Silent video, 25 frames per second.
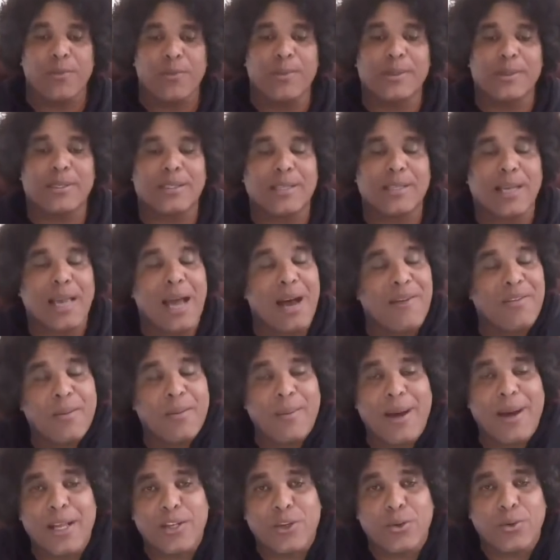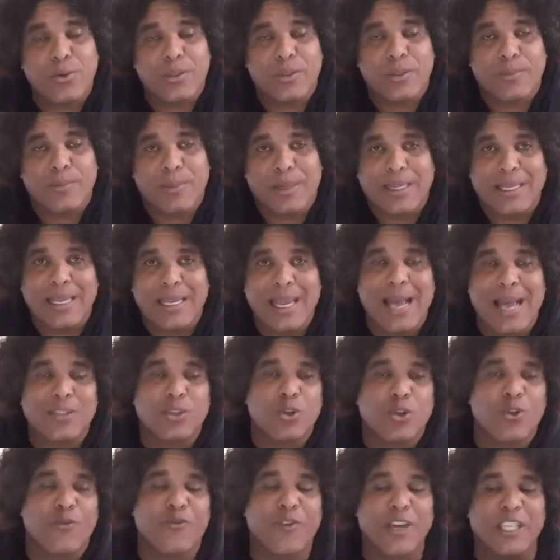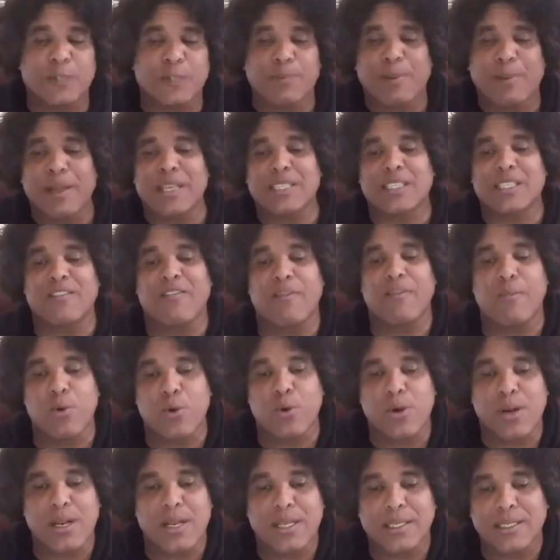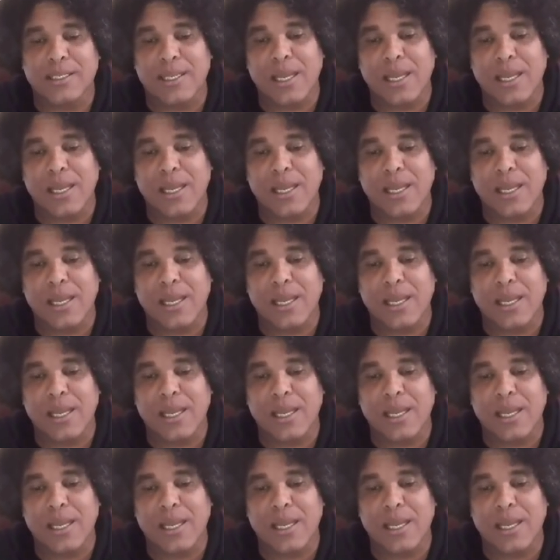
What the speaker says: Gavin Matthews, but he has no fixed place of abode at this time.